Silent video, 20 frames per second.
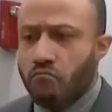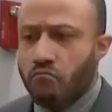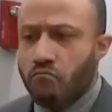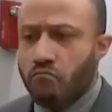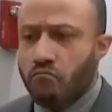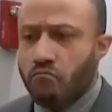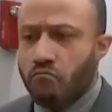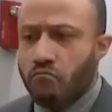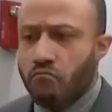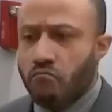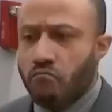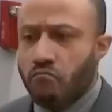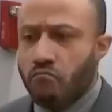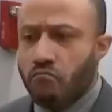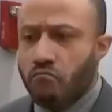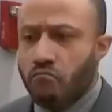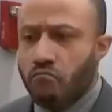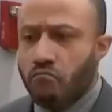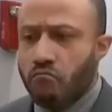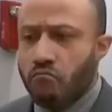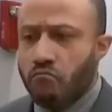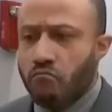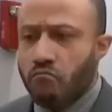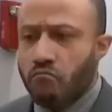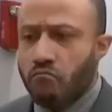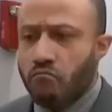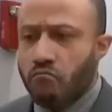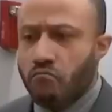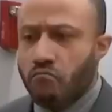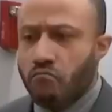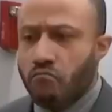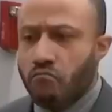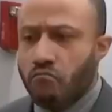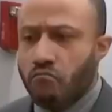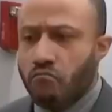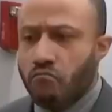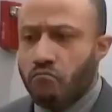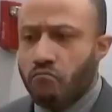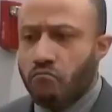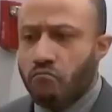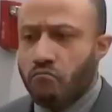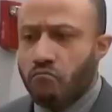[no speech]